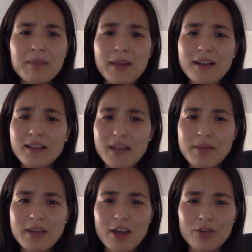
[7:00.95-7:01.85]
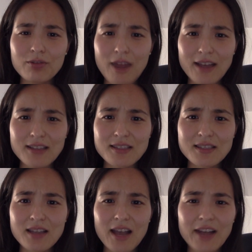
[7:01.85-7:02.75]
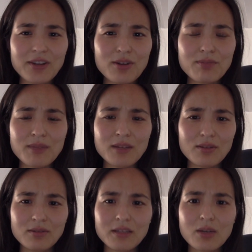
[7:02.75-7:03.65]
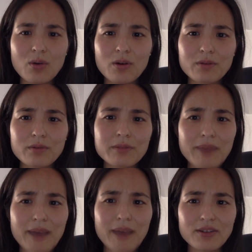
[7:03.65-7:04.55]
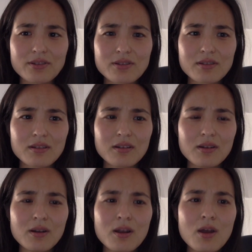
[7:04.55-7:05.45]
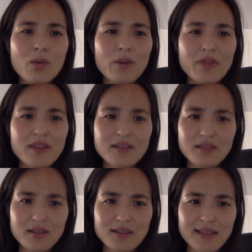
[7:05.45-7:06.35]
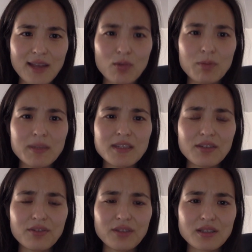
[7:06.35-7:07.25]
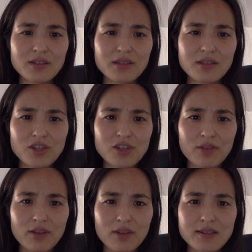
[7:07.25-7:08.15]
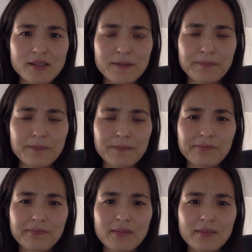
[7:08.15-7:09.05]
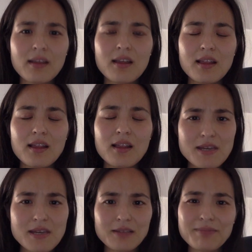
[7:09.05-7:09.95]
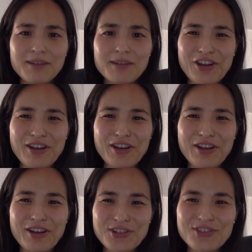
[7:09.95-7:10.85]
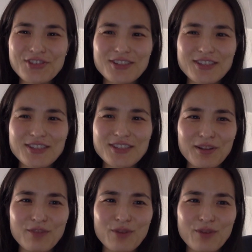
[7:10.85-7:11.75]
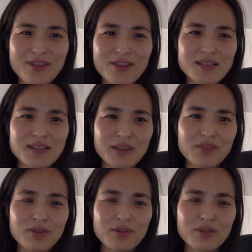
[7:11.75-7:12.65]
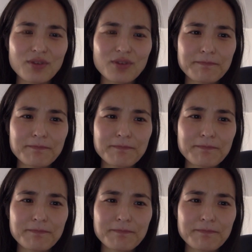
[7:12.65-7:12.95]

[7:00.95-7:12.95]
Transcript: By claiming our rights, I don't mean only courtroom battles. What this looks like will be different for each of us. Let me end by sharing a personal example of what this has meant for me.